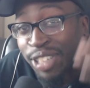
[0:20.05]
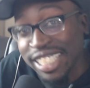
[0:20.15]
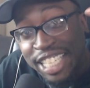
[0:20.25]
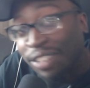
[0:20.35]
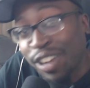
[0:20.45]
So
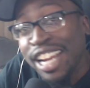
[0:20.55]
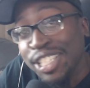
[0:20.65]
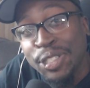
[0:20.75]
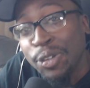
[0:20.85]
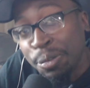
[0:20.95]
let's get right
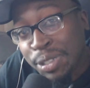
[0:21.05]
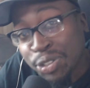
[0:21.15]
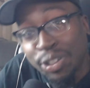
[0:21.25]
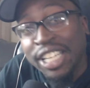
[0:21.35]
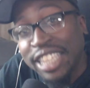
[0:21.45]
into it. Be
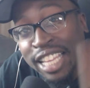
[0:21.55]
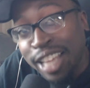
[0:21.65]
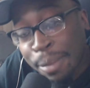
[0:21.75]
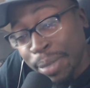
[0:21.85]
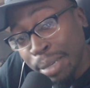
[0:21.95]
sure to hit that
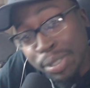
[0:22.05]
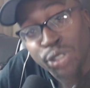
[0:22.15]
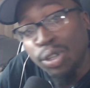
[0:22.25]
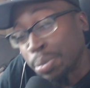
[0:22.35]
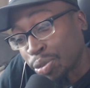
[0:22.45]
like button. Be
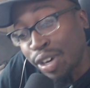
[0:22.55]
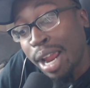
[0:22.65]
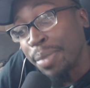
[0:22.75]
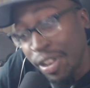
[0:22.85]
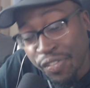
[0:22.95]
sure to
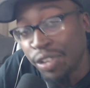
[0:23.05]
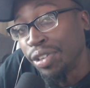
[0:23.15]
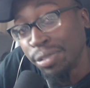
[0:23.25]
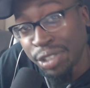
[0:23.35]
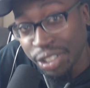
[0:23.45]
subscribe if you're
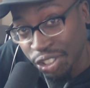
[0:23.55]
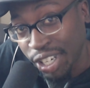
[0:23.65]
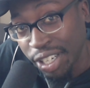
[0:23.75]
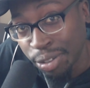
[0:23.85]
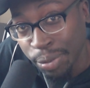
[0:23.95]
new to the
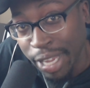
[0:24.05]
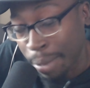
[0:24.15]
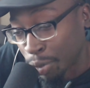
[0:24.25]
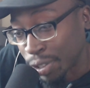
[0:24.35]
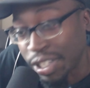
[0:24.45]
channel. We
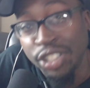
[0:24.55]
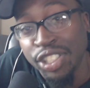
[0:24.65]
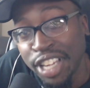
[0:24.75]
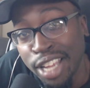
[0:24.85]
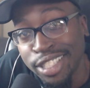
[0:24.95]
got more
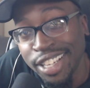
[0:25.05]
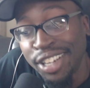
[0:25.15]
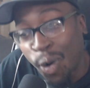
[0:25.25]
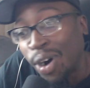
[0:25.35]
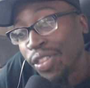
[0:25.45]
Session
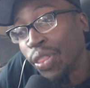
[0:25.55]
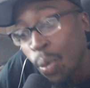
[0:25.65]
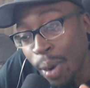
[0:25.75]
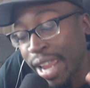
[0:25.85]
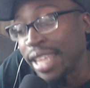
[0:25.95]
content on the
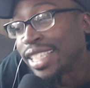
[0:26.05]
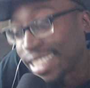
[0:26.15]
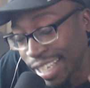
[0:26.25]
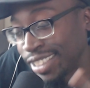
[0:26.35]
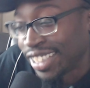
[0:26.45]
way. Let's
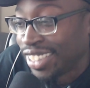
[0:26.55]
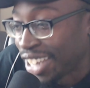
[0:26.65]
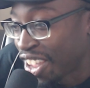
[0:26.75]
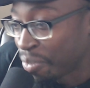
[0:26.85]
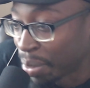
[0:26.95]
get into the
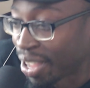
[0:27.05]
dev